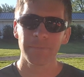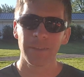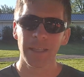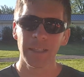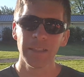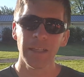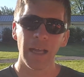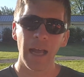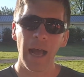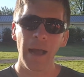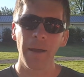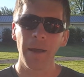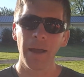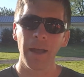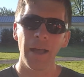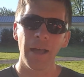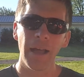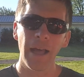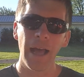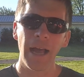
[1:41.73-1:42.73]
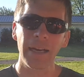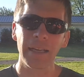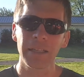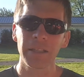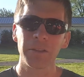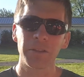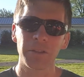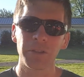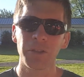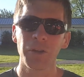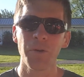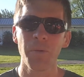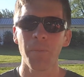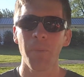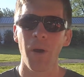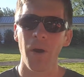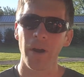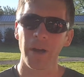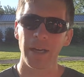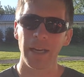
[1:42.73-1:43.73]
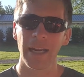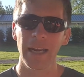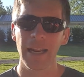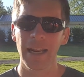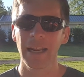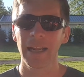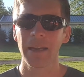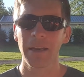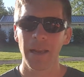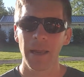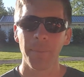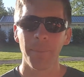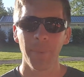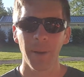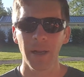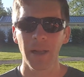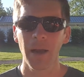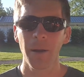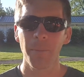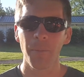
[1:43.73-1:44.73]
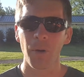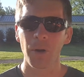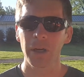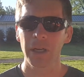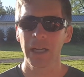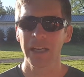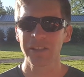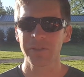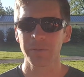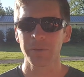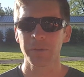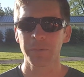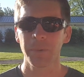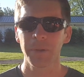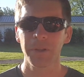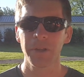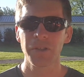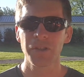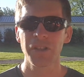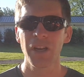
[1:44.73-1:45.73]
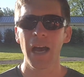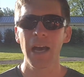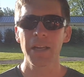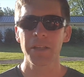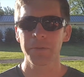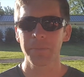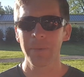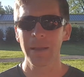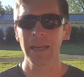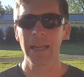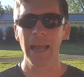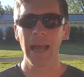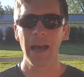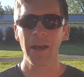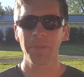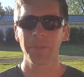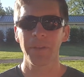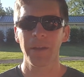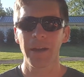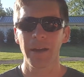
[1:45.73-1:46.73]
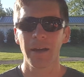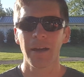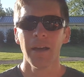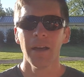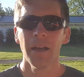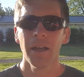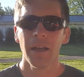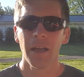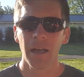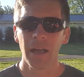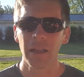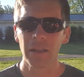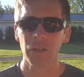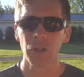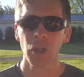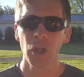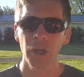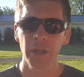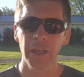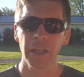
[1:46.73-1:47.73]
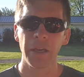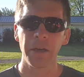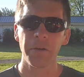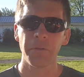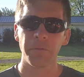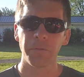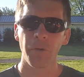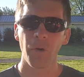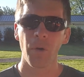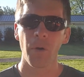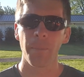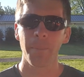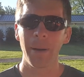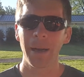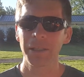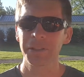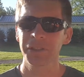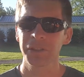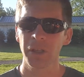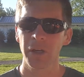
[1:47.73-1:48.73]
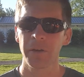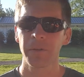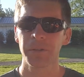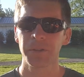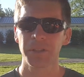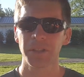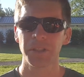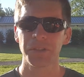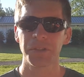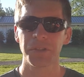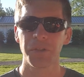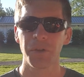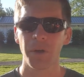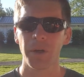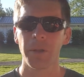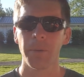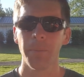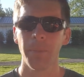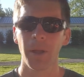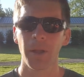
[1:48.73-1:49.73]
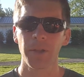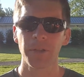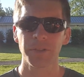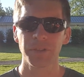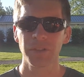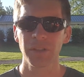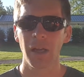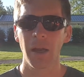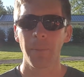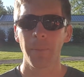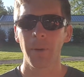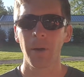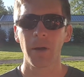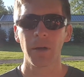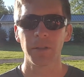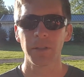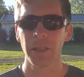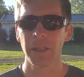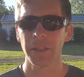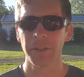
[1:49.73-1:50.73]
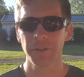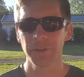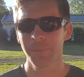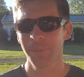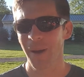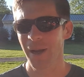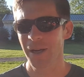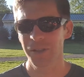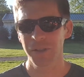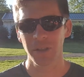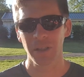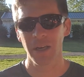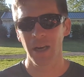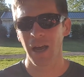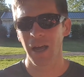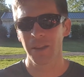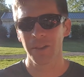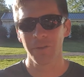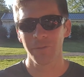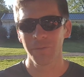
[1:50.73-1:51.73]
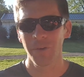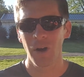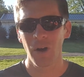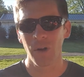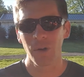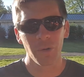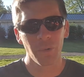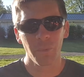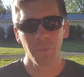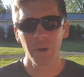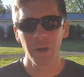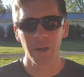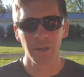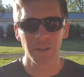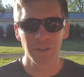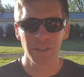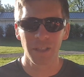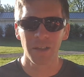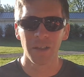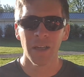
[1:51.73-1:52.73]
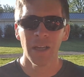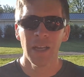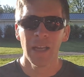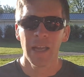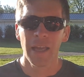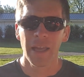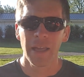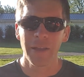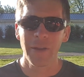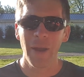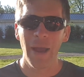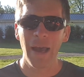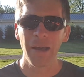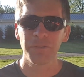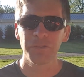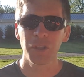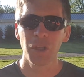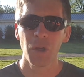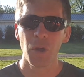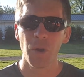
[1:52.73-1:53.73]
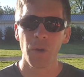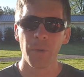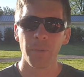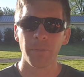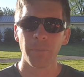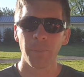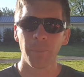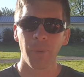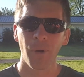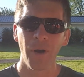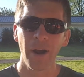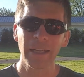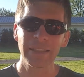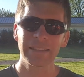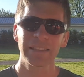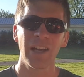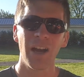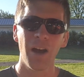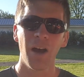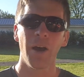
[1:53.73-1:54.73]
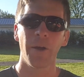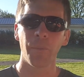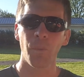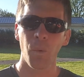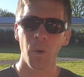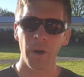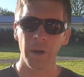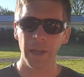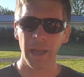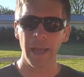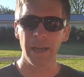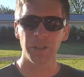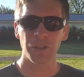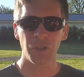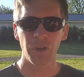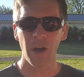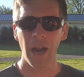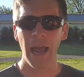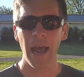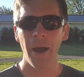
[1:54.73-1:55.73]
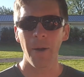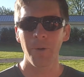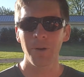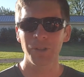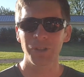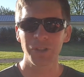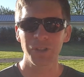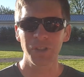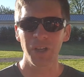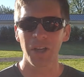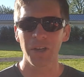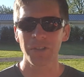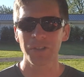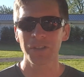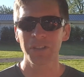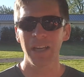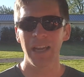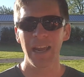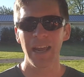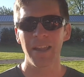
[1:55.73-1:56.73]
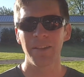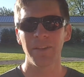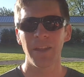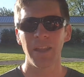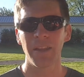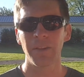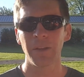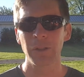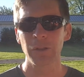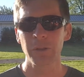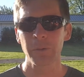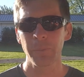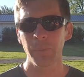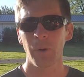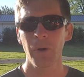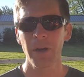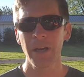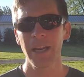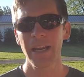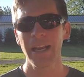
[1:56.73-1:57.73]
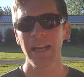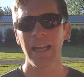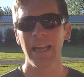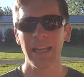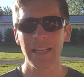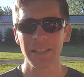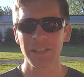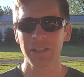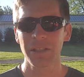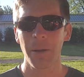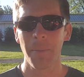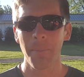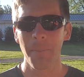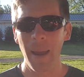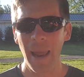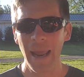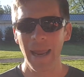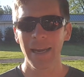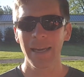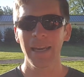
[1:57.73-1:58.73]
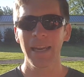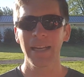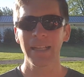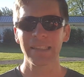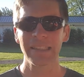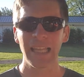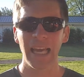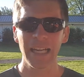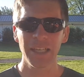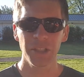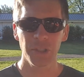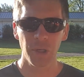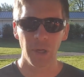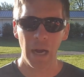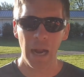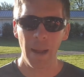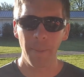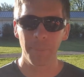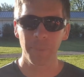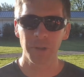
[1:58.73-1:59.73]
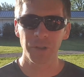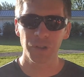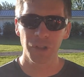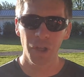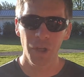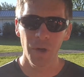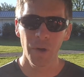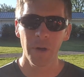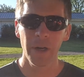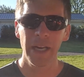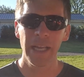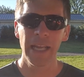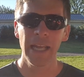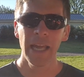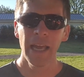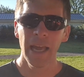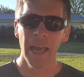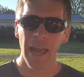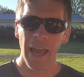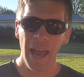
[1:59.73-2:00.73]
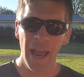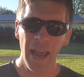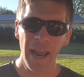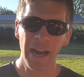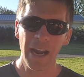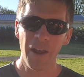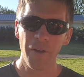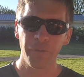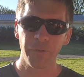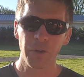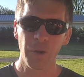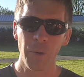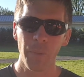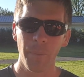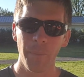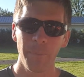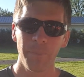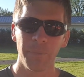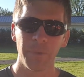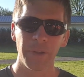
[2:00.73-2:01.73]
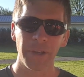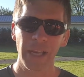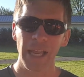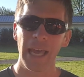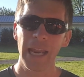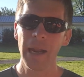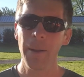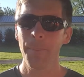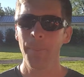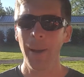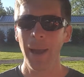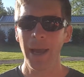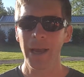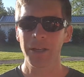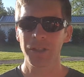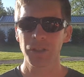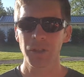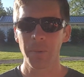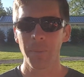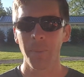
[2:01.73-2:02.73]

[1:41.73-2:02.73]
it, I I could do marketing and, and pick up more customers, but there's not as many out there uh, looking for my services during the middle of summer, and especially not in the fall and the winter. So you have to press on, work extra hours. Just understand that the spring is demanding. That's your opportunity, and if you let it pass